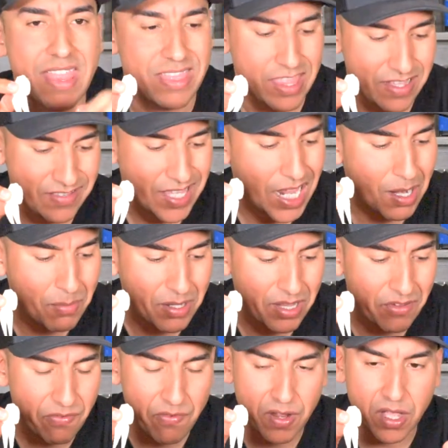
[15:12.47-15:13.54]
They sell them in
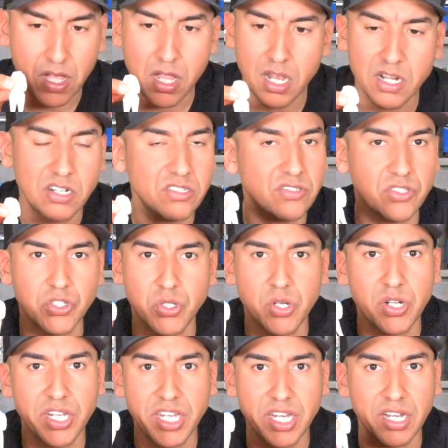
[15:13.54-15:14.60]
different colors. You
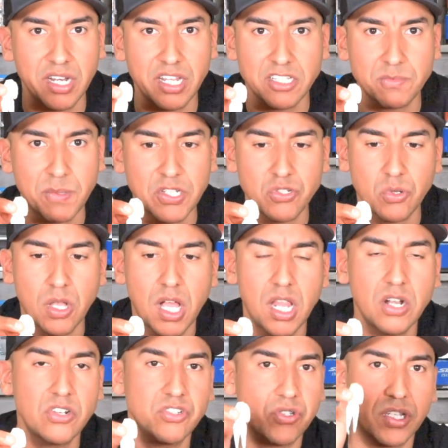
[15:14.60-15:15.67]
don't need special colors.